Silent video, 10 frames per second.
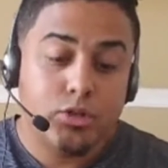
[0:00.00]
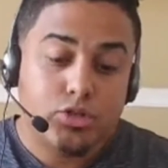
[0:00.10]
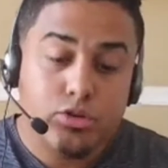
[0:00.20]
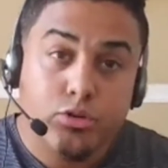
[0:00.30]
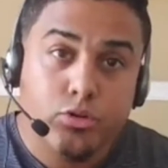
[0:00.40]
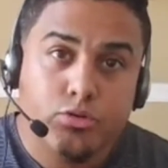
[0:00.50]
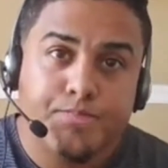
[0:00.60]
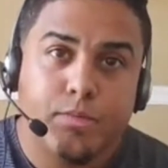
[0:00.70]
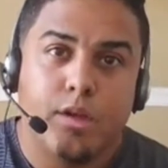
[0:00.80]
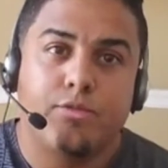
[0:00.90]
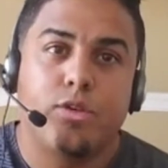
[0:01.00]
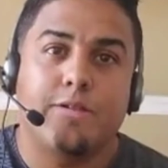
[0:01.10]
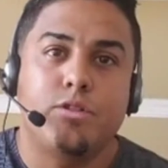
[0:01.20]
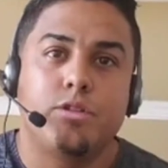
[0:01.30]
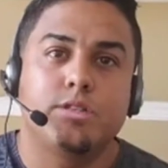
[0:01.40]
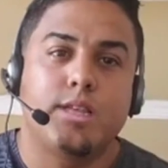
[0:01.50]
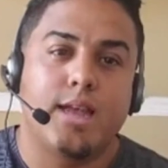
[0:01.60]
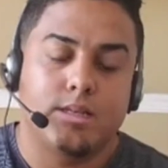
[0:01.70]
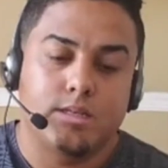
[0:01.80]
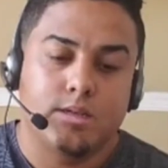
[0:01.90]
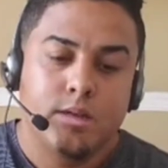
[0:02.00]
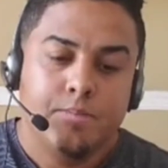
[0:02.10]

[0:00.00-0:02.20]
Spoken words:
two, if you have to understand, is